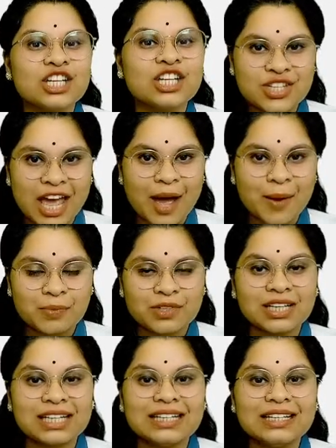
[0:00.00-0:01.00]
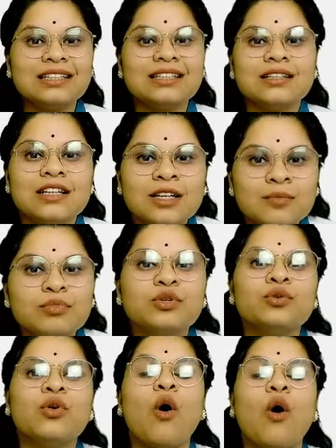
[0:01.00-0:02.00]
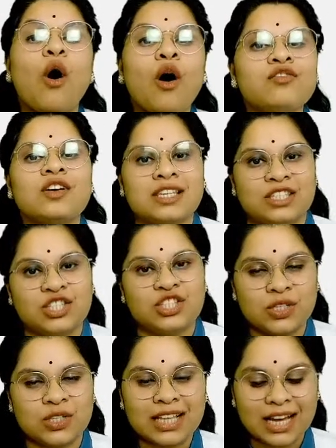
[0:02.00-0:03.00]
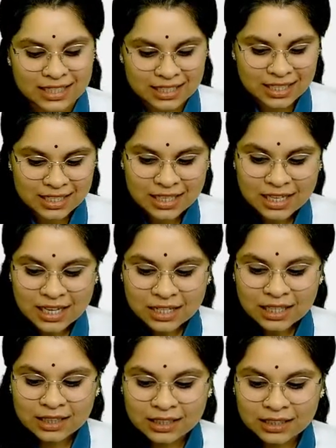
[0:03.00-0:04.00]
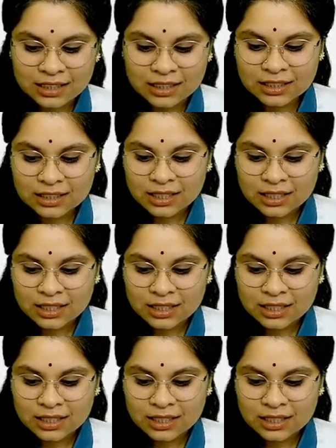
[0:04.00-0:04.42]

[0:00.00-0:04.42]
chapter in term 2 of history, that is the